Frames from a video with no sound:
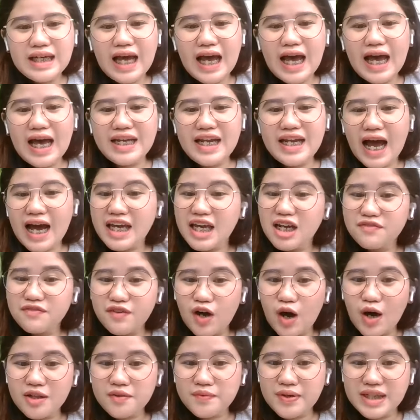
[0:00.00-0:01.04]
And I have
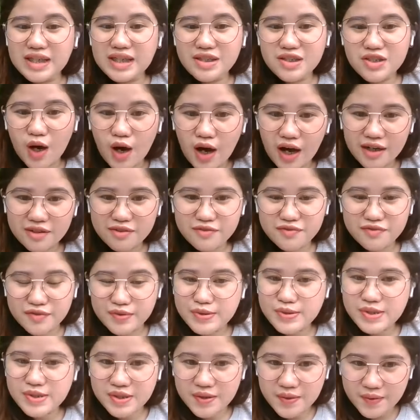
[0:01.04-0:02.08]
already taught
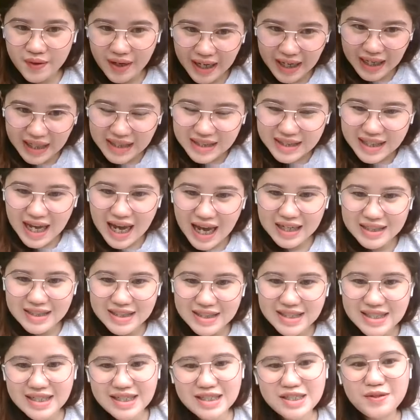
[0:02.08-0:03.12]
first grade and
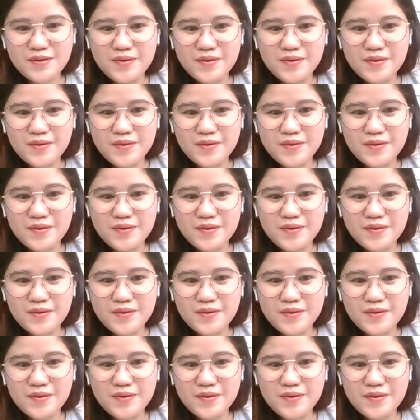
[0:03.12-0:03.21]
sixth